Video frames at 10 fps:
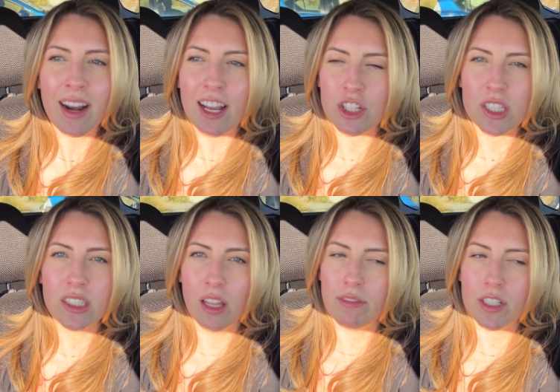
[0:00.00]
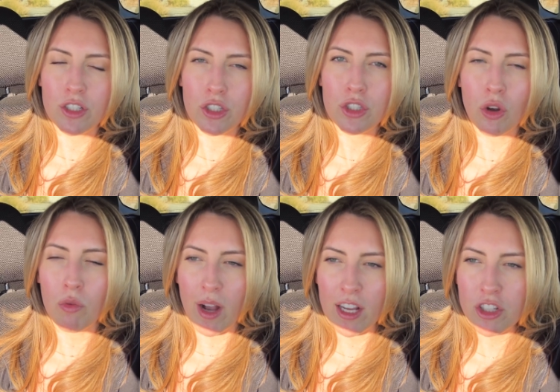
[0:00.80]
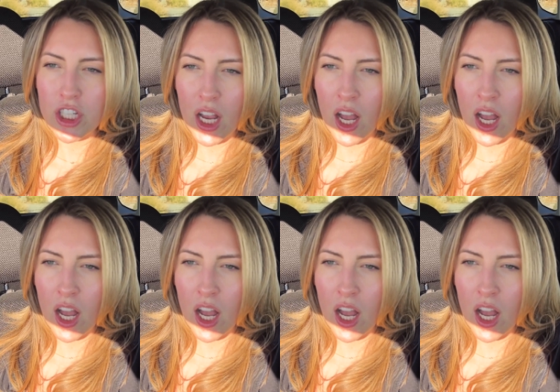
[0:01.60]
I just loved it so much.